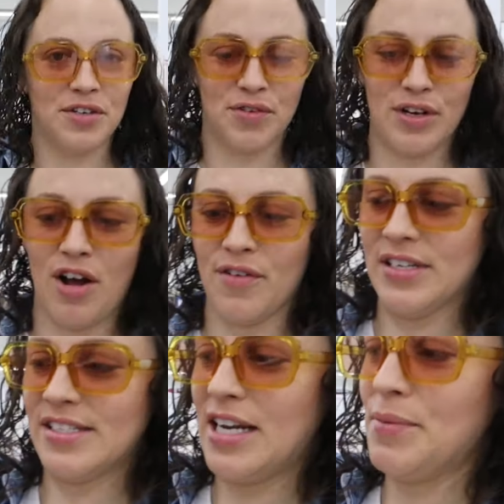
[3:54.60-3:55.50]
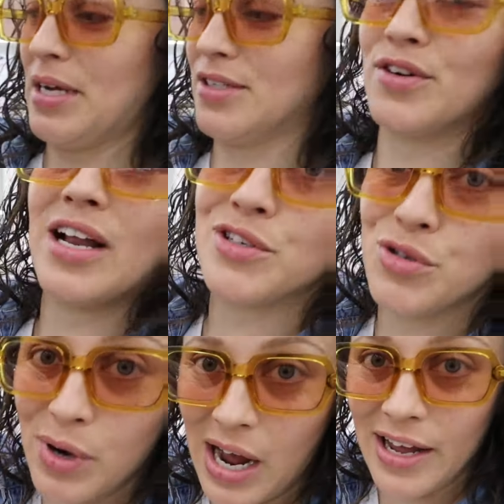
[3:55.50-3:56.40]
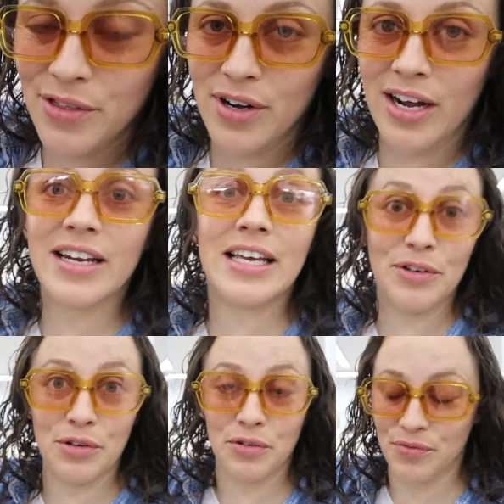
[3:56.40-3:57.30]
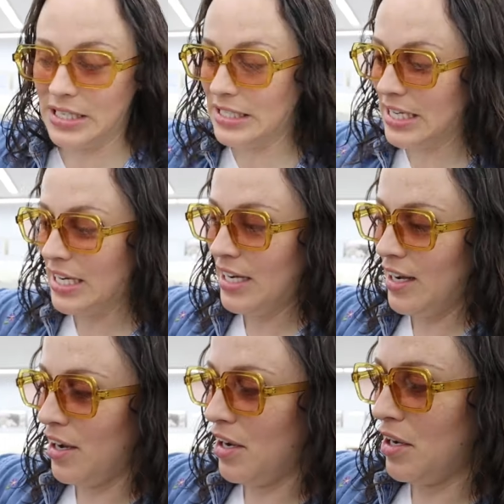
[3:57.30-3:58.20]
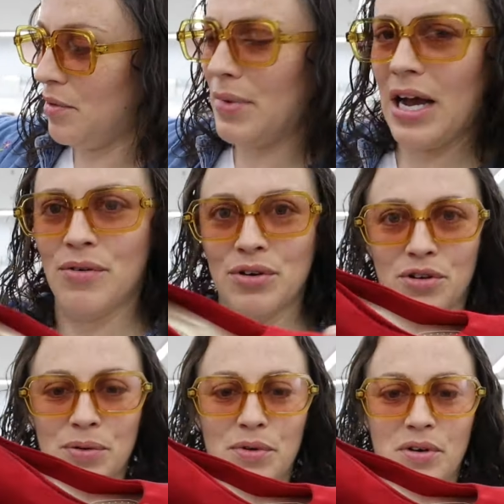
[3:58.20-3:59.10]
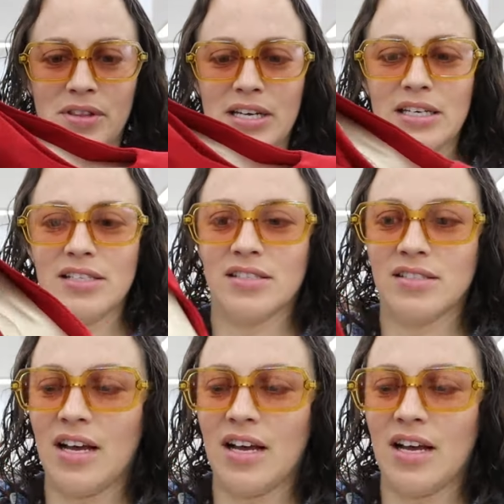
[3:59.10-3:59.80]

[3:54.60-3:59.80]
For an office setting, because they're not too high, they're not gonna kill your feet. But how adorable are these?